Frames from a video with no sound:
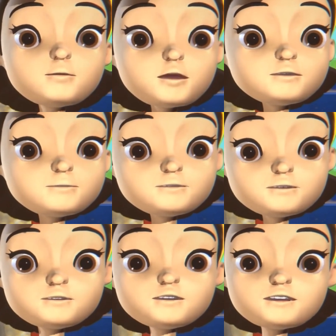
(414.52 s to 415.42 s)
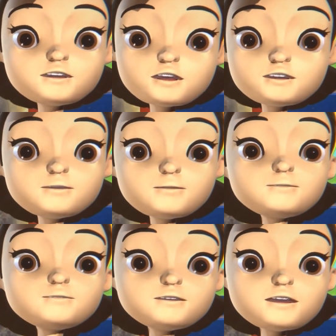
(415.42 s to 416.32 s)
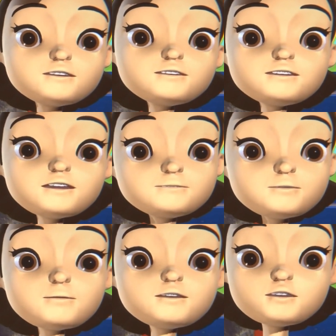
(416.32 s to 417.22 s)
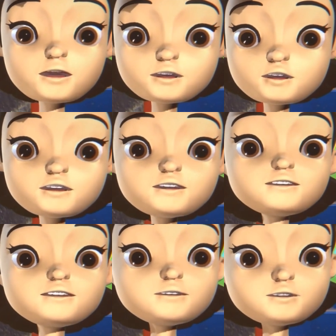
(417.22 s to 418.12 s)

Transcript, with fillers: Water pollution is caused by people carelessly throwing trash into the